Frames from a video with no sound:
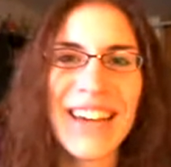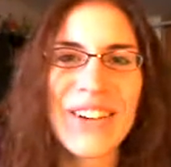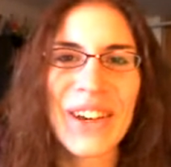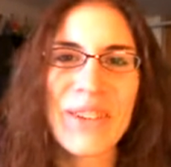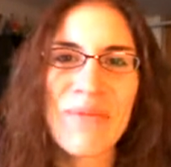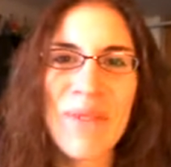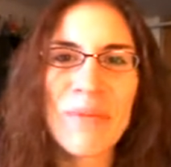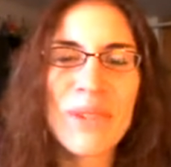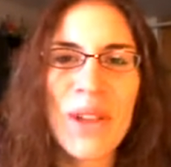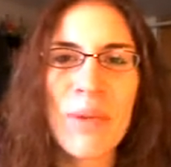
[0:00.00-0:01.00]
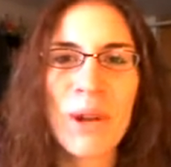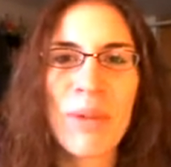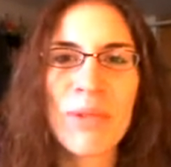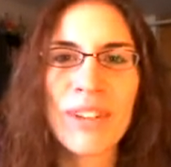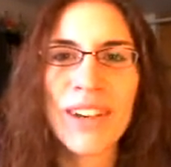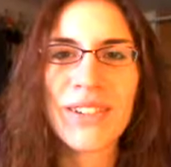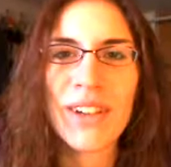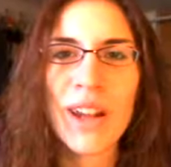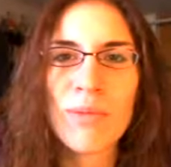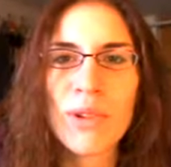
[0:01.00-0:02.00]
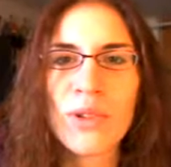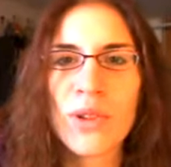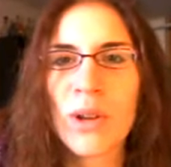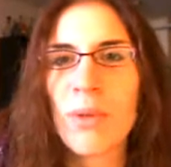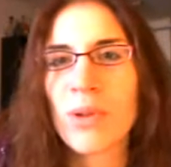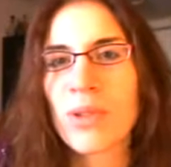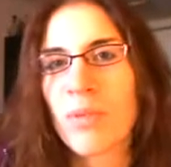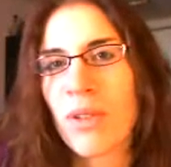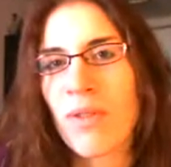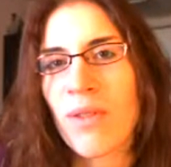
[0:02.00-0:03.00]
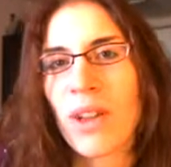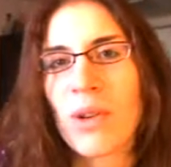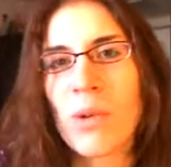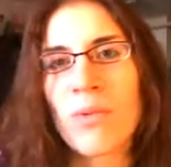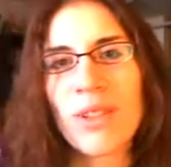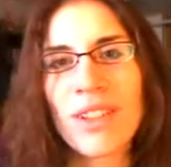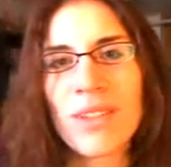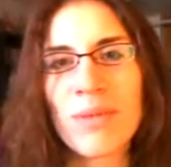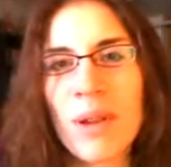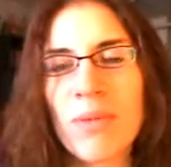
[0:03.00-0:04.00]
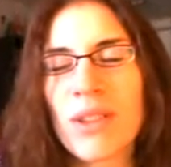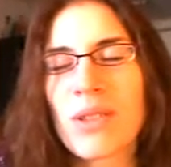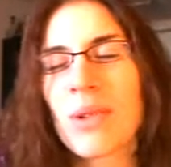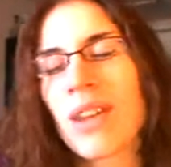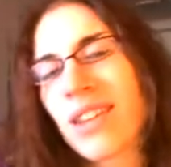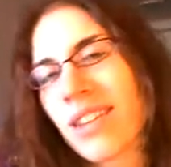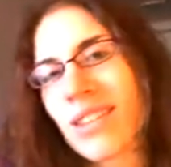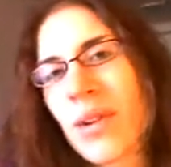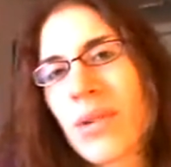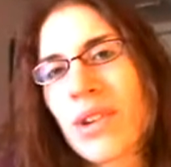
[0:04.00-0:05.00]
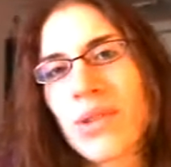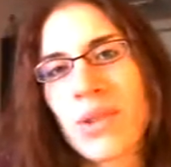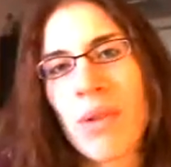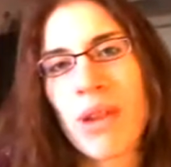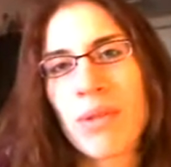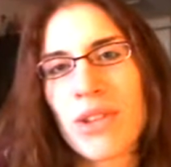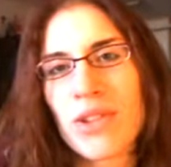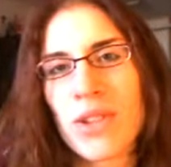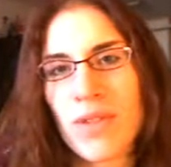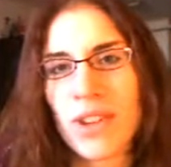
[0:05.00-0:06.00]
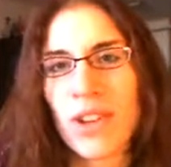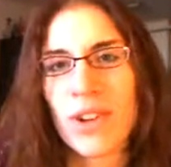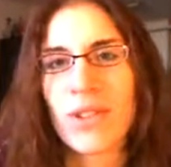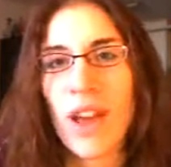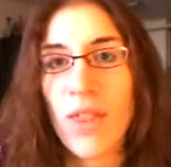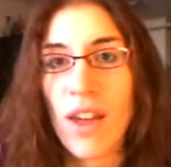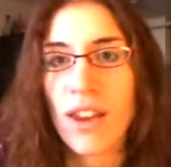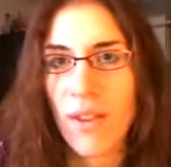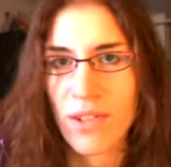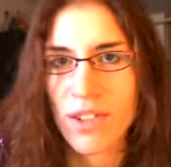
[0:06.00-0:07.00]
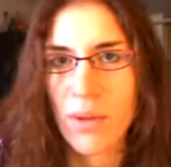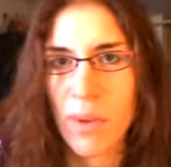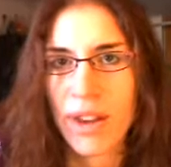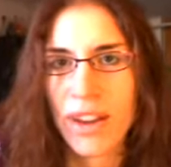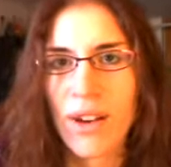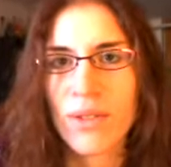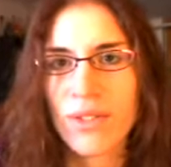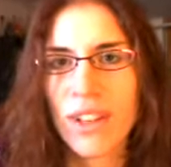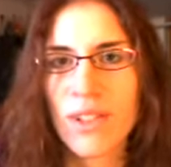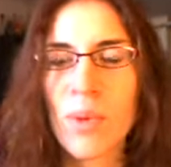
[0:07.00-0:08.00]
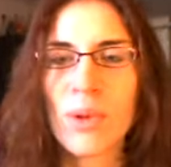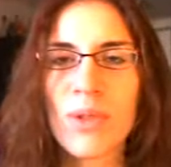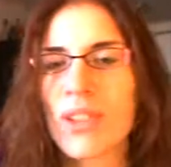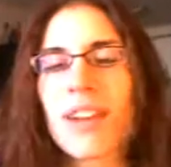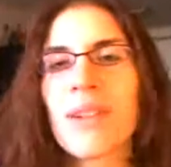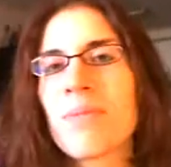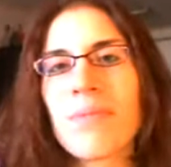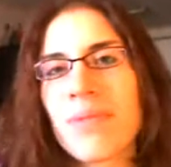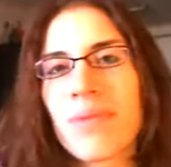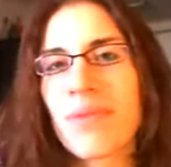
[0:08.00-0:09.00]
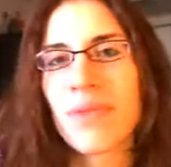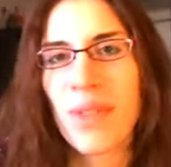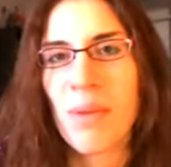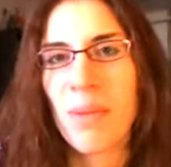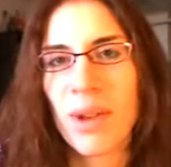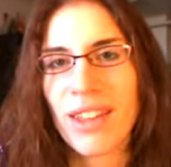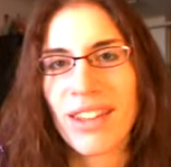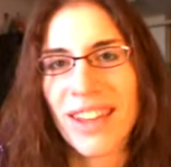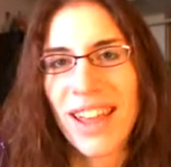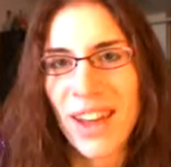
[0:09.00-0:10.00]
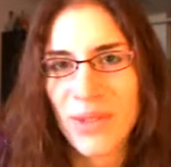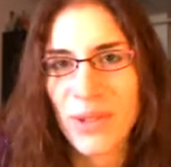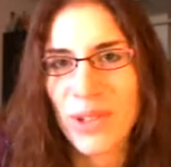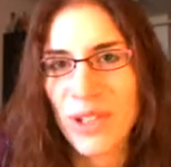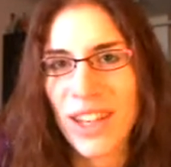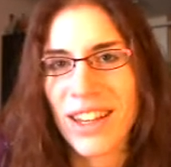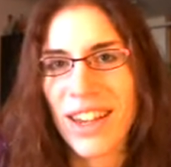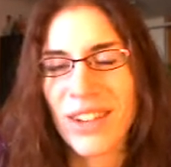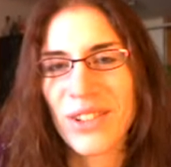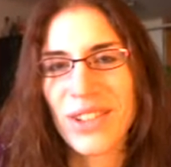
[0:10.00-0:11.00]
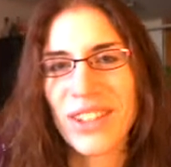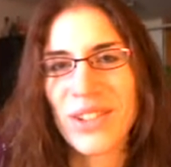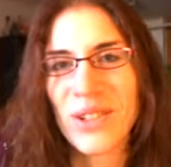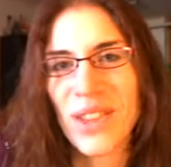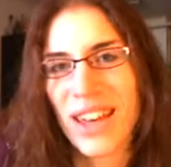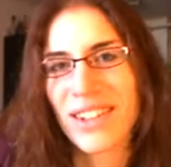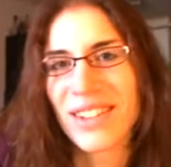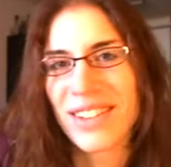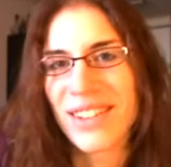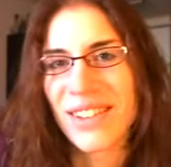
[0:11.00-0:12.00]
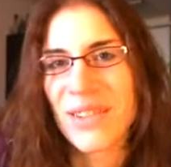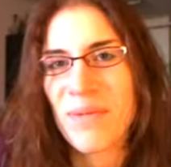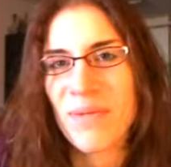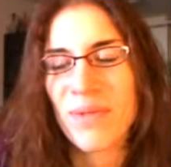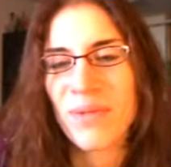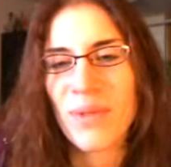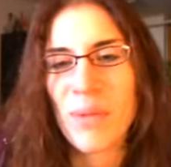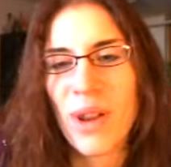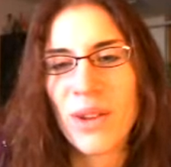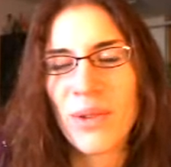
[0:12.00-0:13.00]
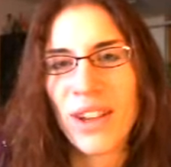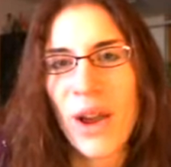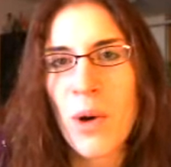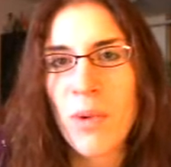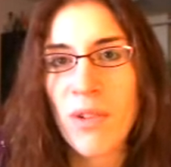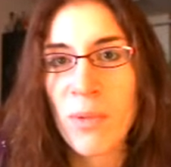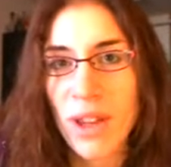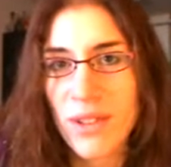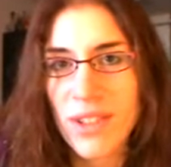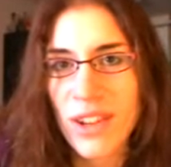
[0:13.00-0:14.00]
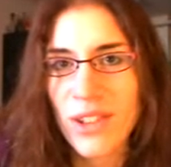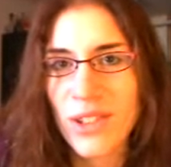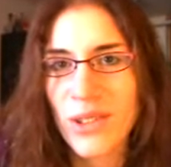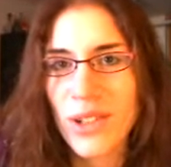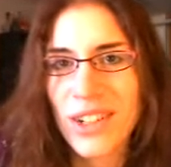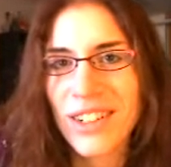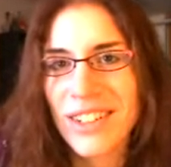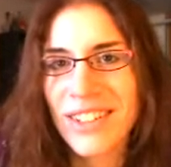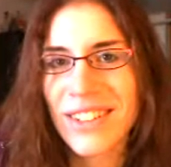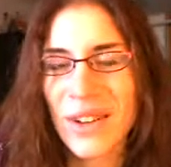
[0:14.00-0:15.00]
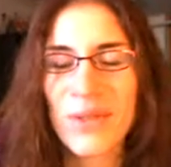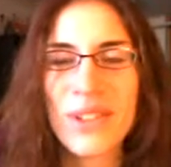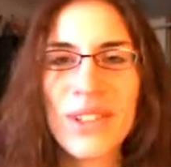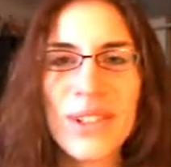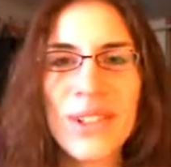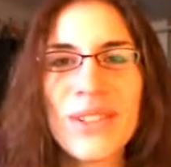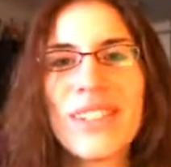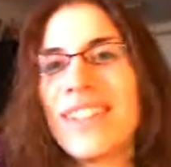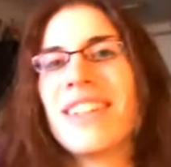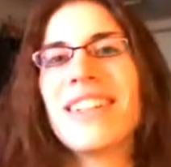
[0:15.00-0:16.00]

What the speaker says: I'm going to stop rambling now, and I'm going to try to post something fun, hopefully, sometime next week, because I want to do some animation and video, and I thought I'd have it done by now, like to post today, but unfortunately, I couldn't get to that. But anyway, I hope everybody else had a good New Year. I really do.